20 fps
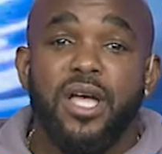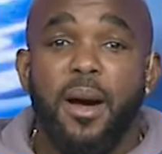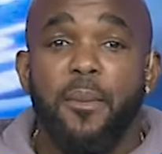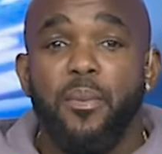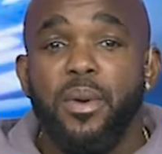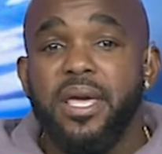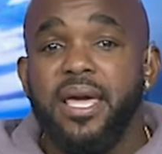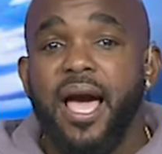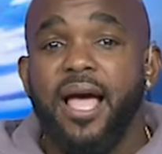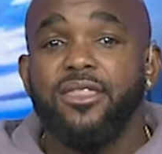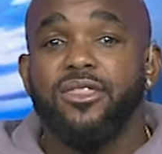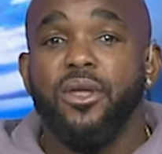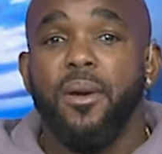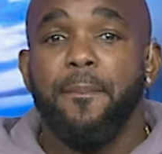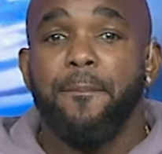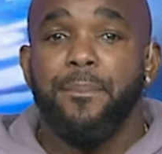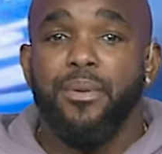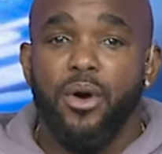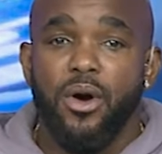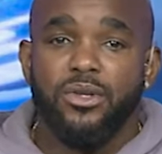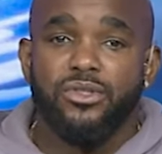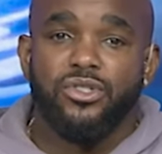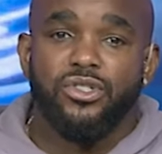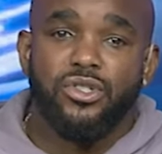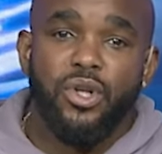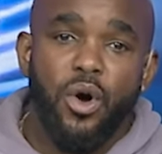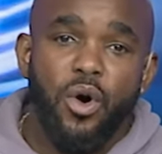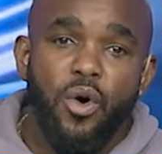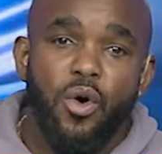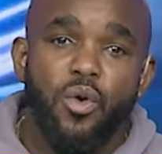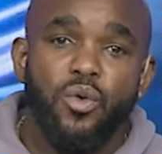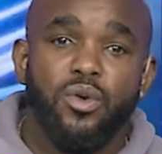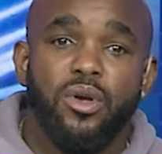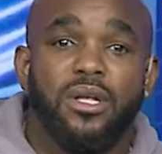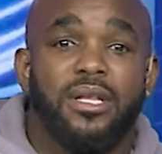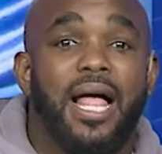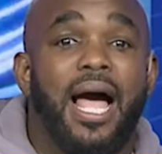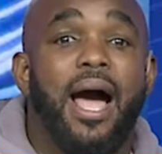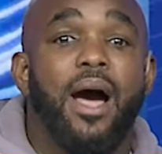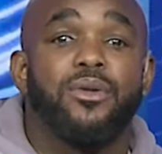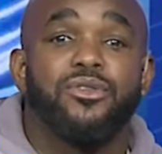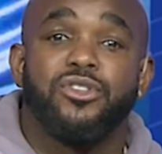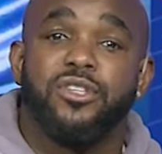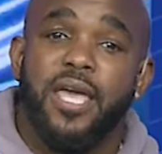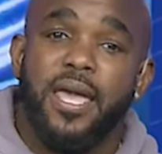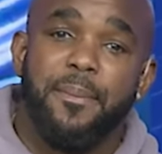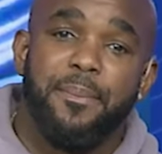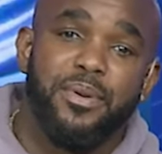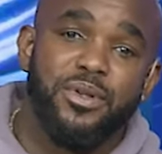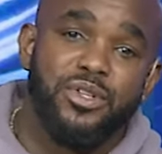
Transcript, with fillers: up, we got the Brookstone Cloudscape